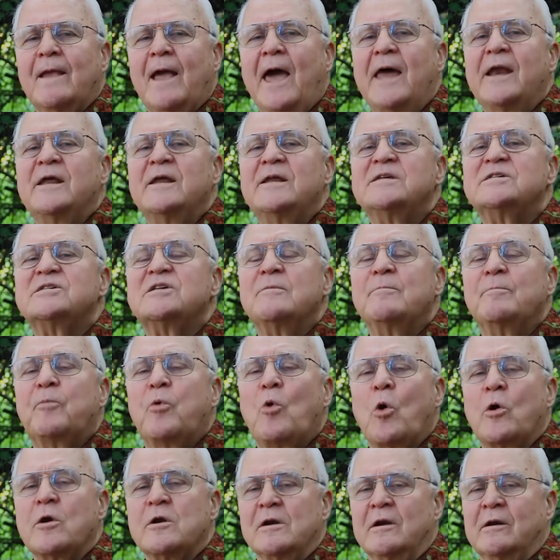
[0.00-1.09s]
And it is
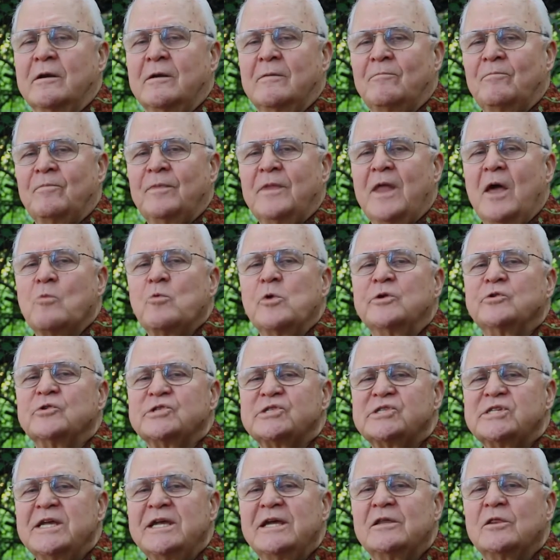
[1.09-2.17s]
important that we are
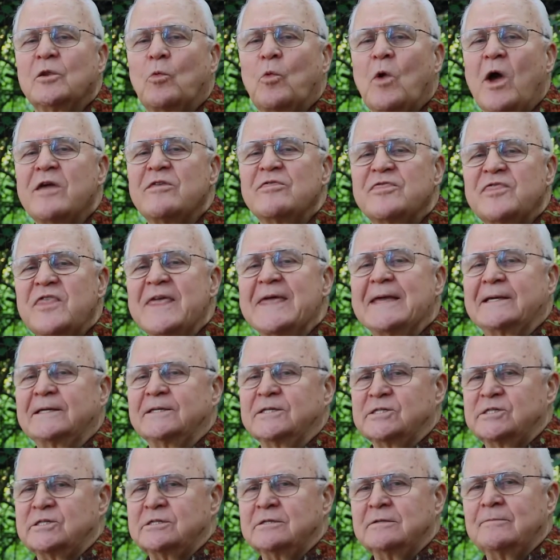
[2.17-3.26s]
seeing the right
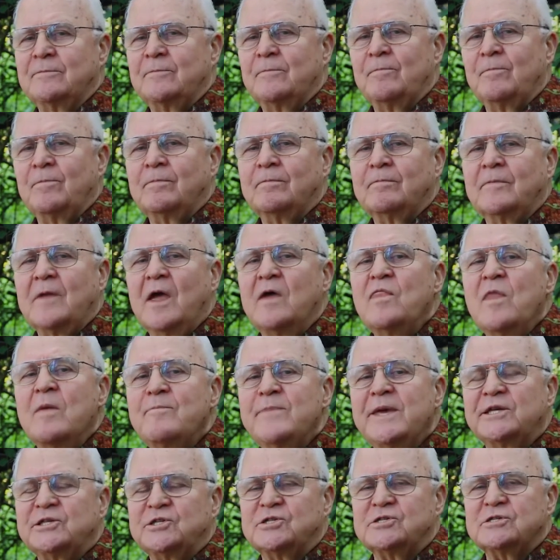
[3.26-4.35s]
things in the
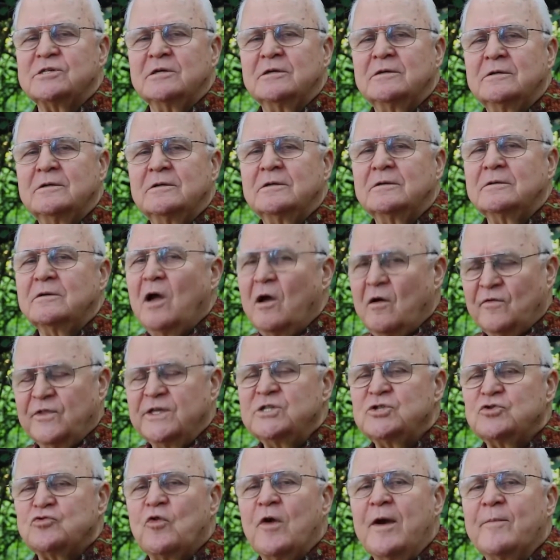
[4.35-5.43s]
midst of
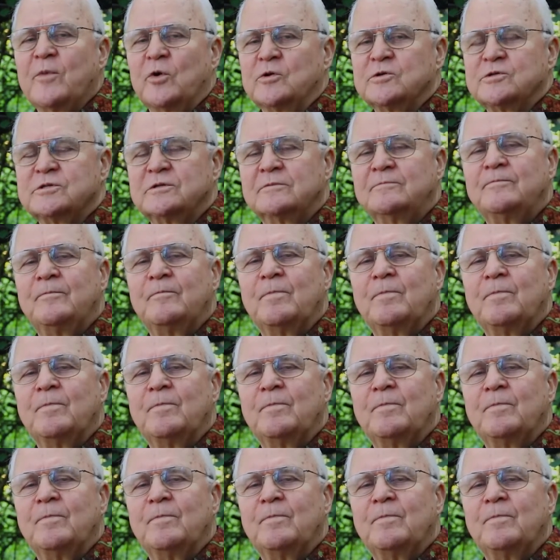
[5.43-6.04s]
these tremors.